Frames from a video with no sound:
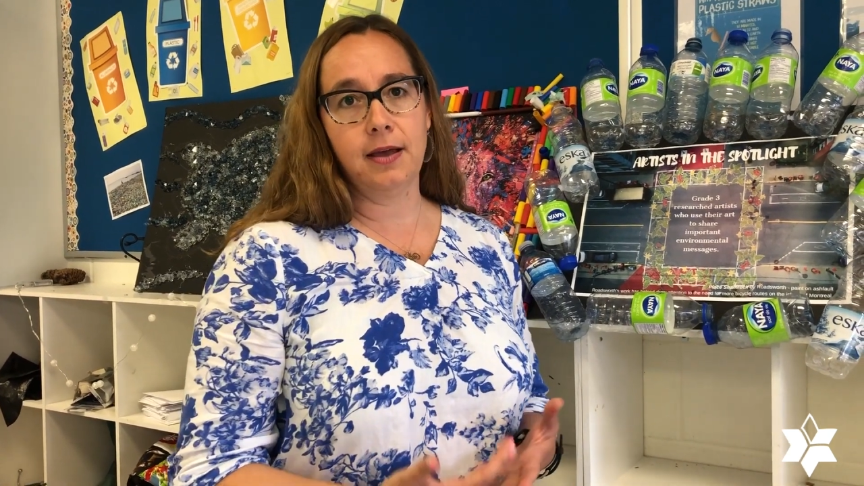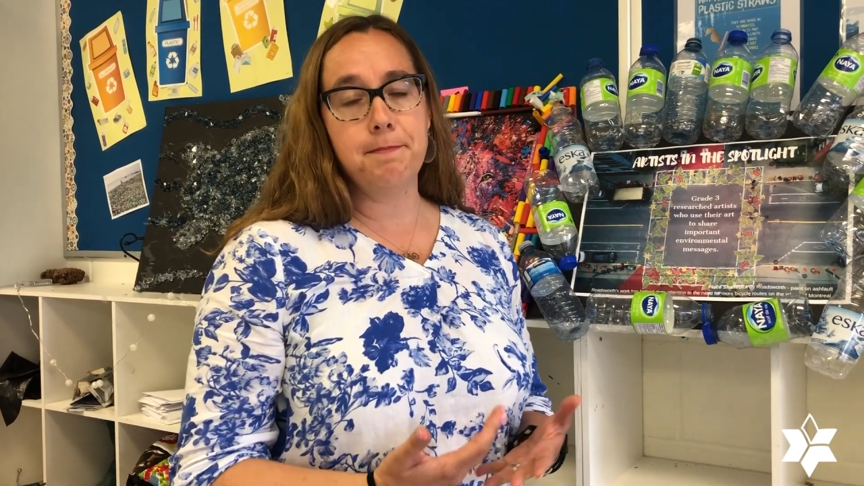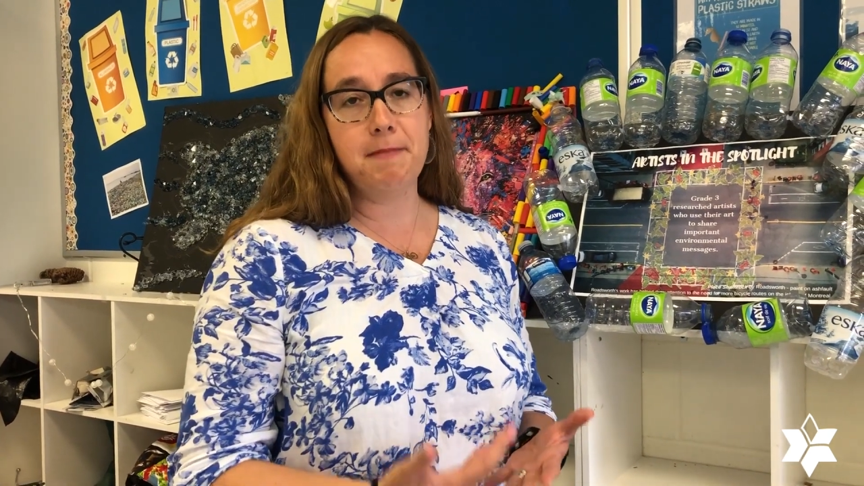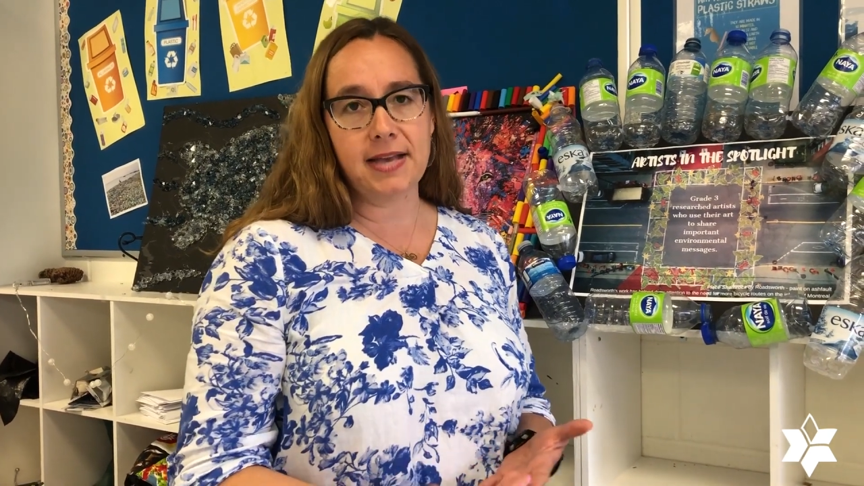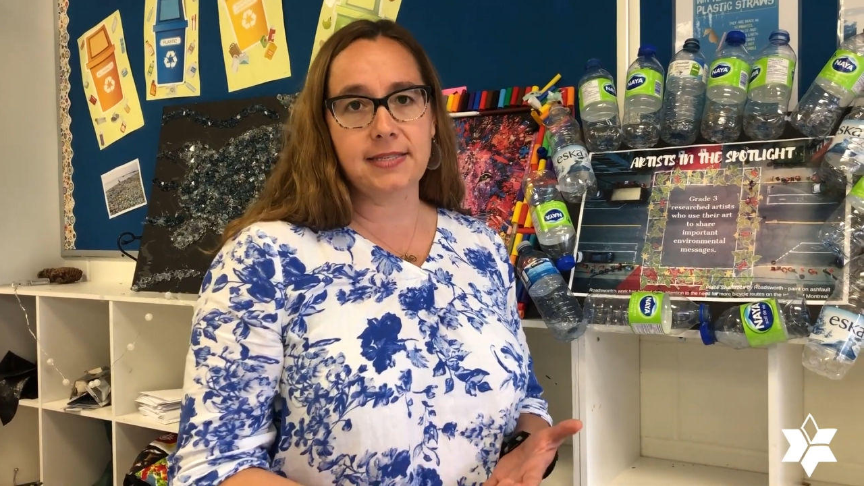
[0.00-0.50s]

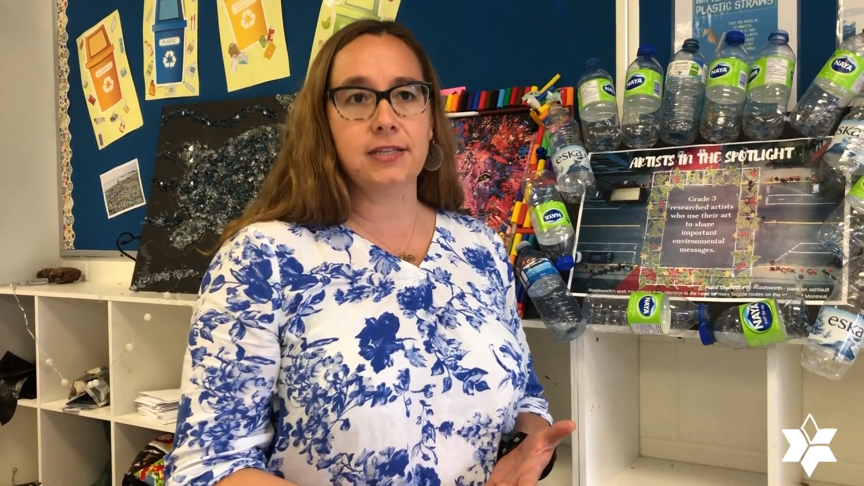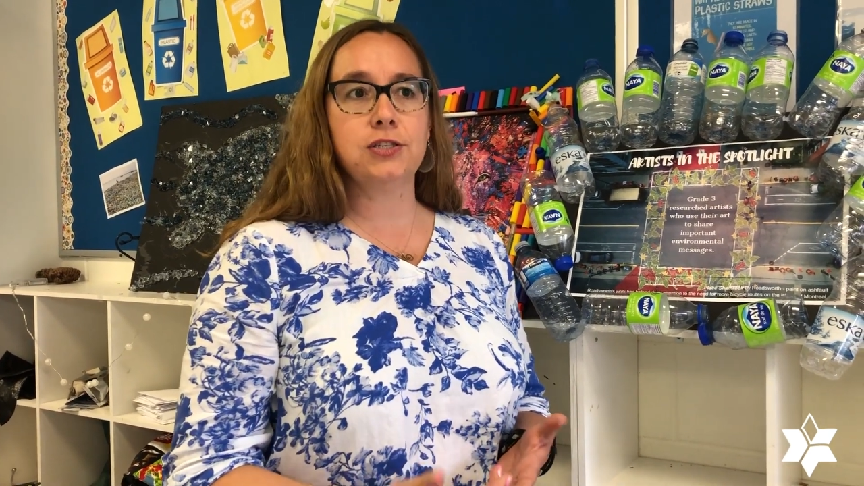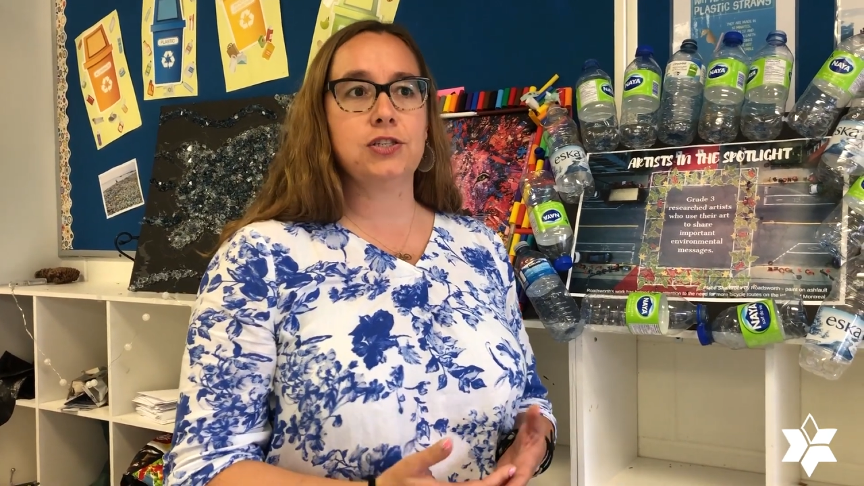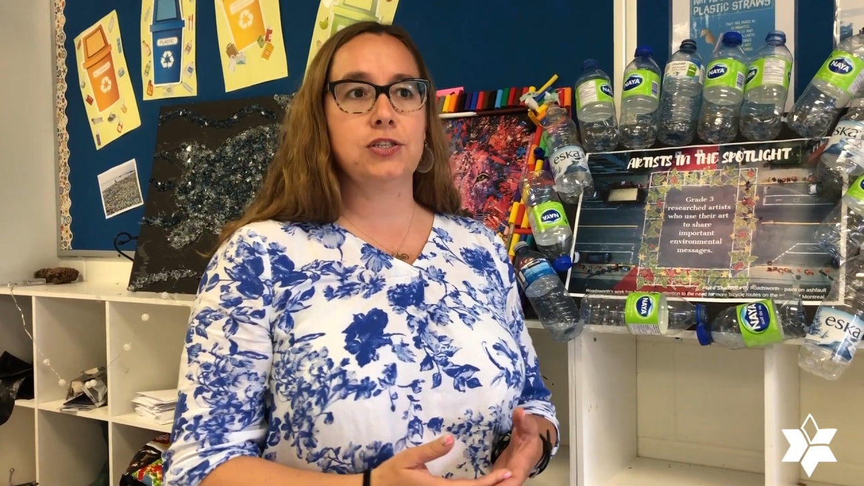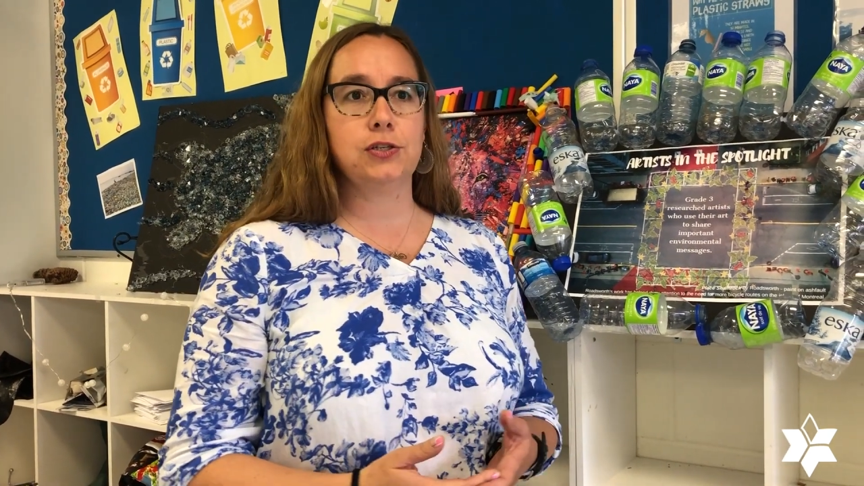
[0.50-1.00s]

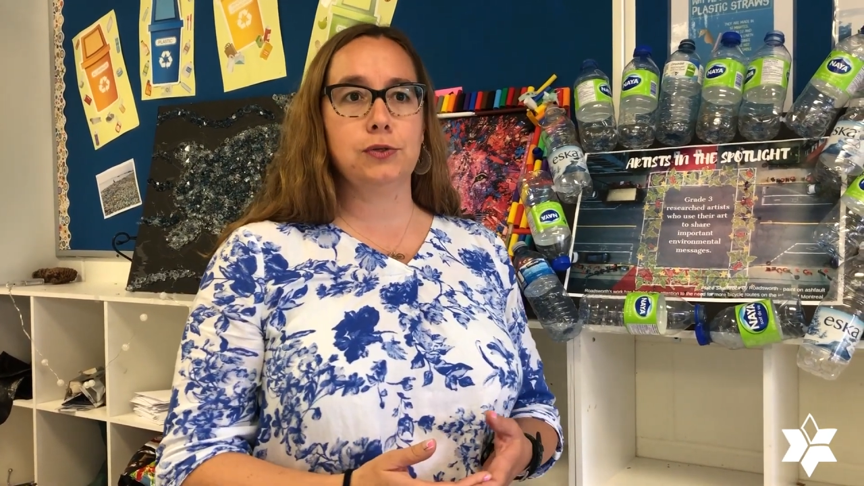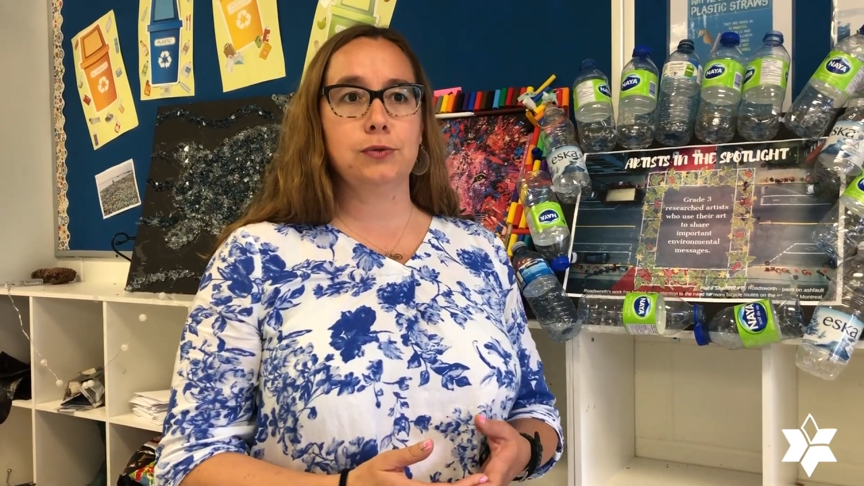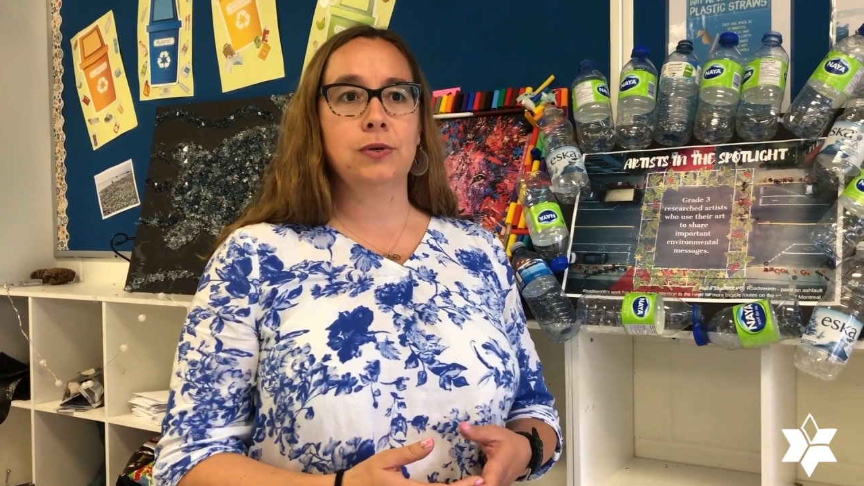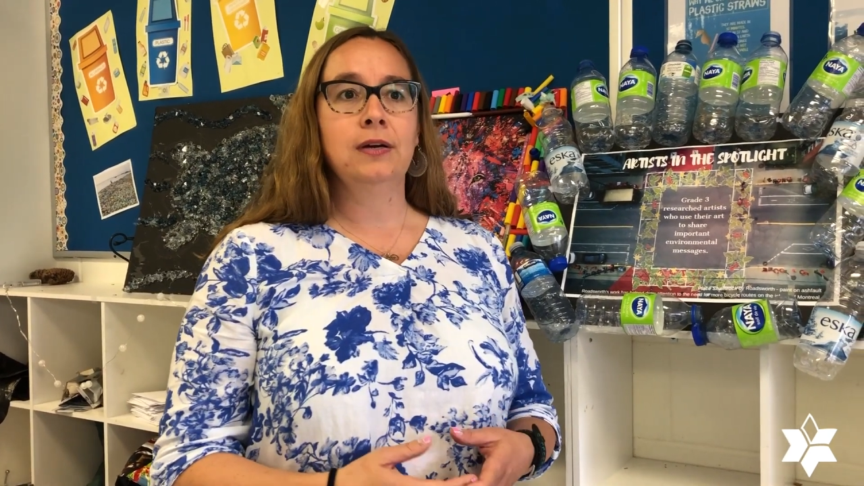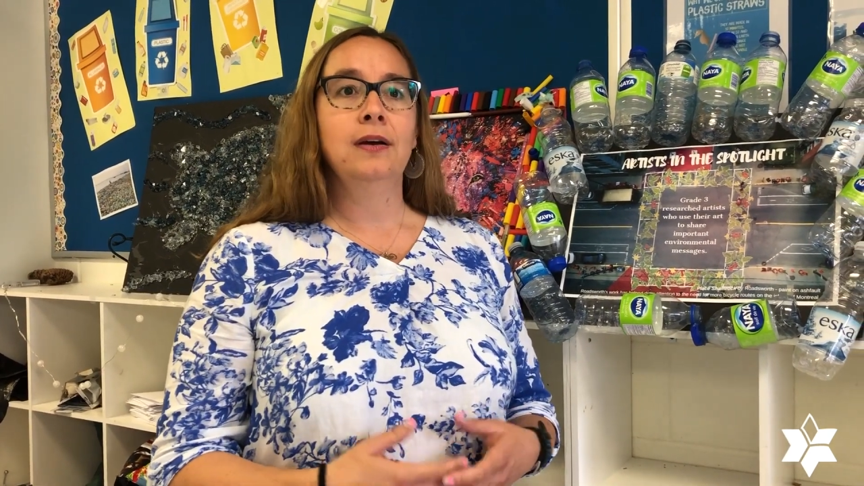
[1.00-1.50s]
message to,